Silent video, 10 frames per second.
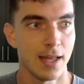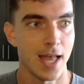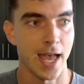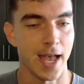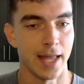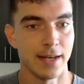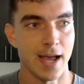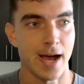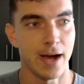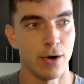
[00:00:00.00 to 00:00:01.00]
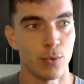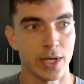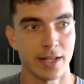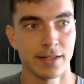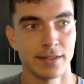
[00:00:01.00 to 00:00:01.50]
And now
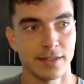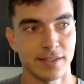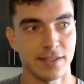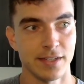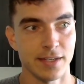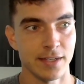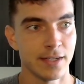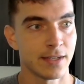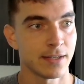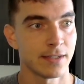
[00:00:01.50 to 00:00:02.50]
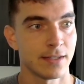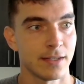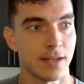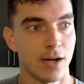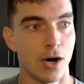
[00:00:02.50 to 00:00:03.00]
we can see
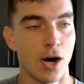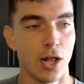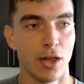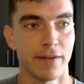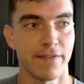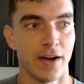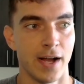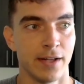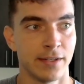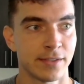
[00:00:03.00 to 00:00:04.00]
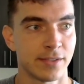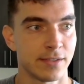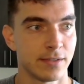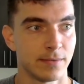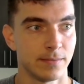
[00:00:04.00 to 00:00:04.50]
all our
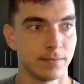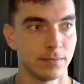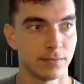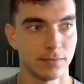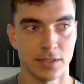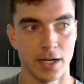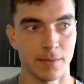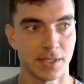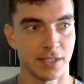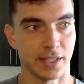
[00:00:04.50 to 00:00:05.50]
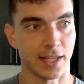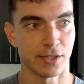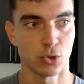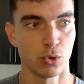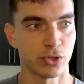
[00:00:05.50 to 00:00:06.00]
files, see the
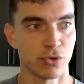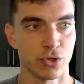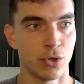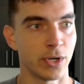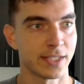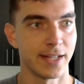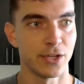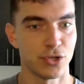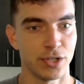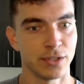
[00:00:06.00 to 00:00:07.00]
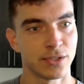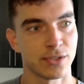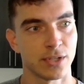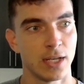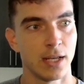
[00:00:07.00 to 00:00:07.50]
Git source control and
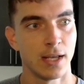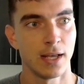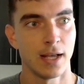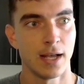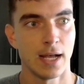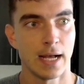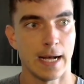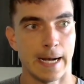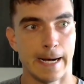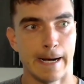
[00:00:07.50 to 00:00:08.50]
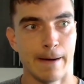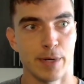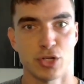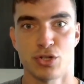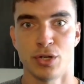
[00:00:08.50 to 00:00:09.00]
extensions.
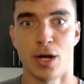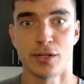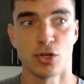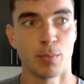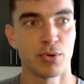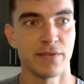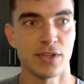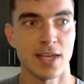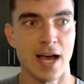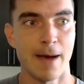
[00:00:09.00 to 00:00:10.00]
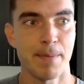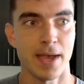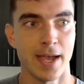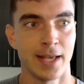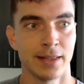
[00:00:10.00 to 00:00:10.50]
It should also preview the
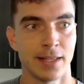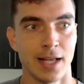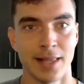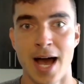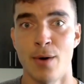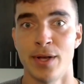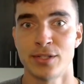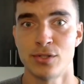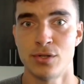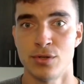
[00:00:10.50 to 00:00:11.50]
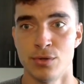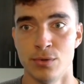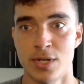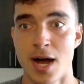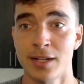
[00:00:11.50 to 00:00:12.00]
app and allow us
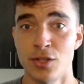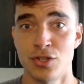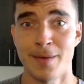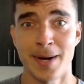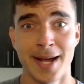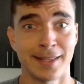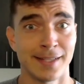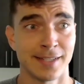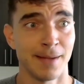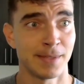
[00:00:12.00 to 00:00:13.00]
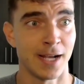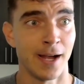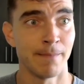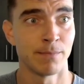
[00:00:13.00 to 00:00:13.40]
to talk to Gemini at the same time,